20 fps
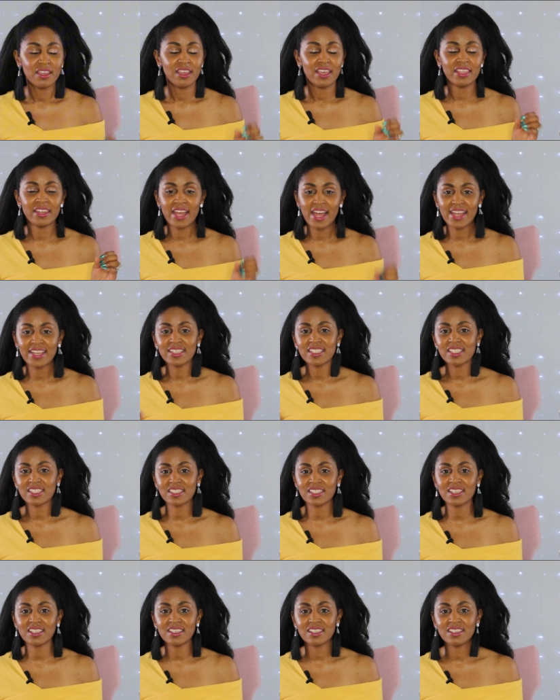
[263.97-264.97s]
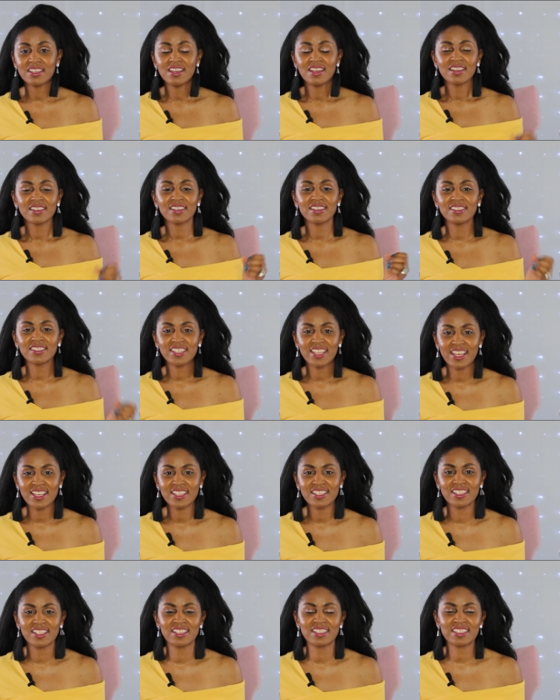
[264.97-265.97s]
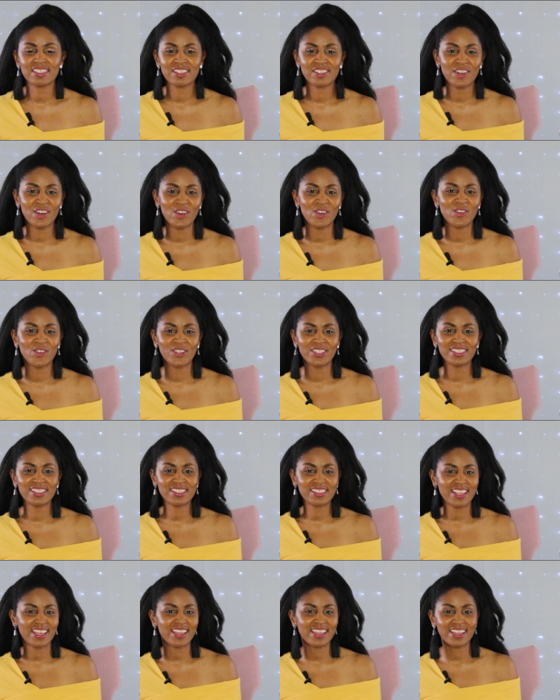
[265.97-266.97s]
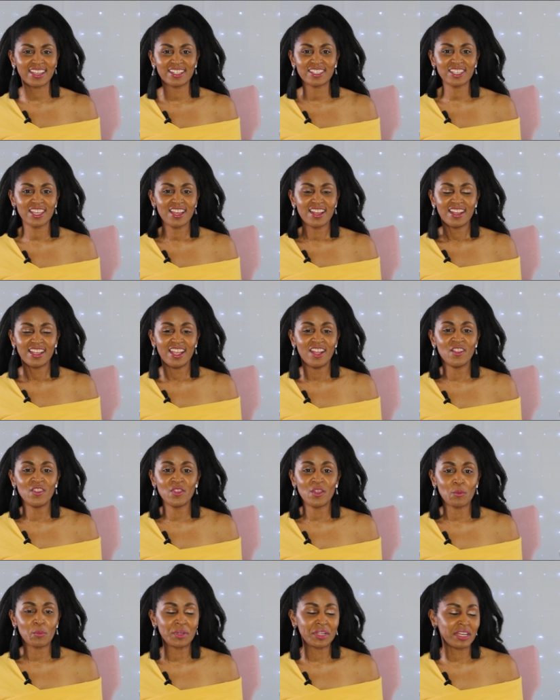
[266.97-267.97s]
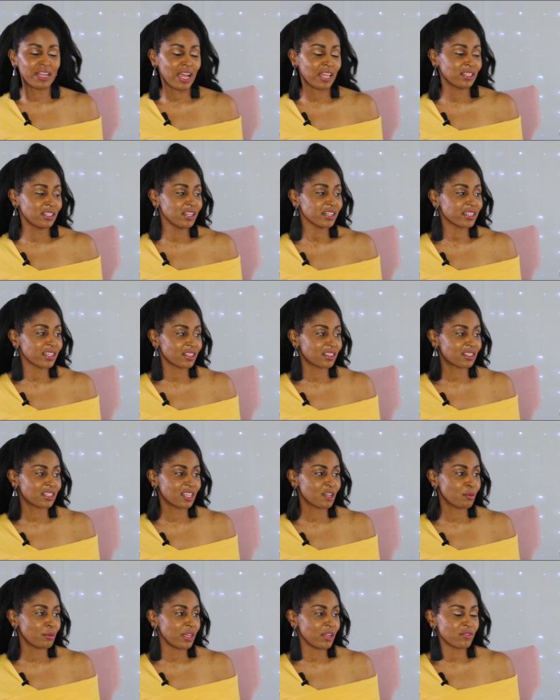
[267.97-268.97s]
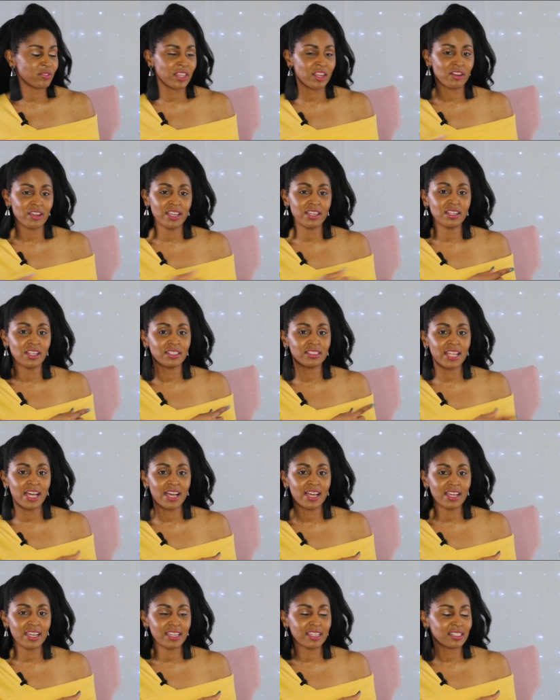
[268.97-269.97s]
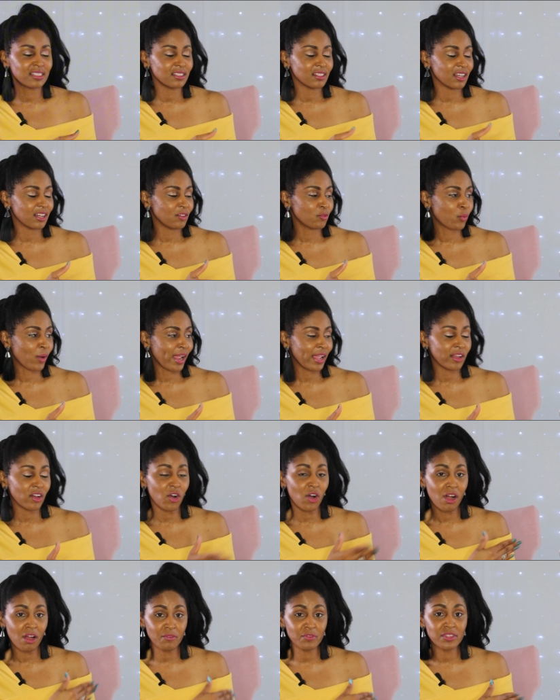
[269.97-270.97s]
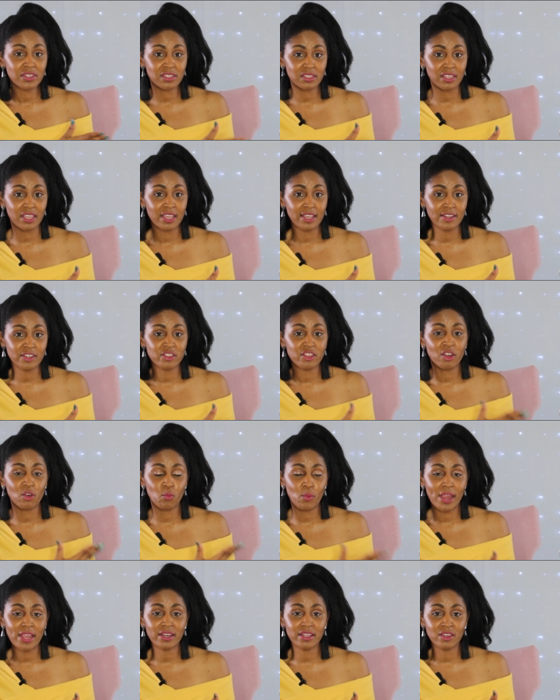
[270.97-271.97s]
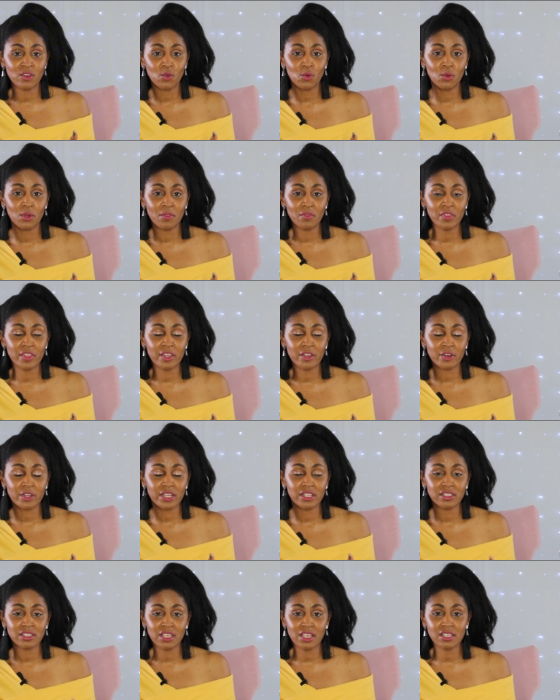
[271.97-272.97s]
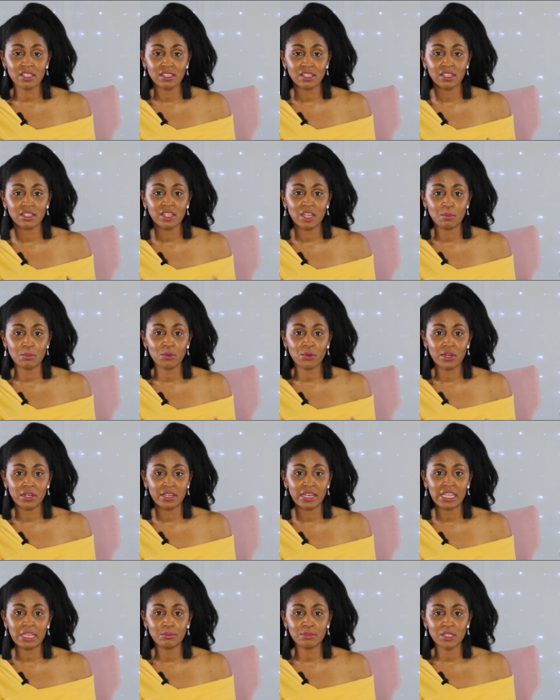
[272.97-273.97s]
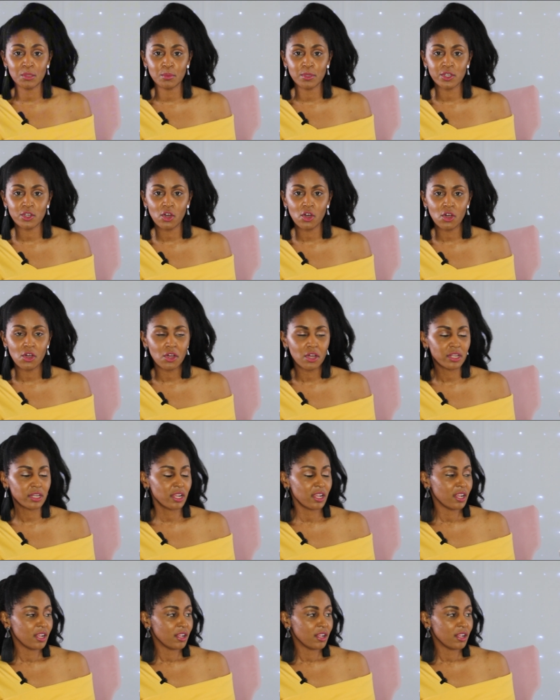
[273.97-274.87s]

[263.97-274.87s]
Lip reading: And I see contestants go on stage. And when I look at them, if they're in a line, right off the stage, they're waiting on their contestant number and name to be called,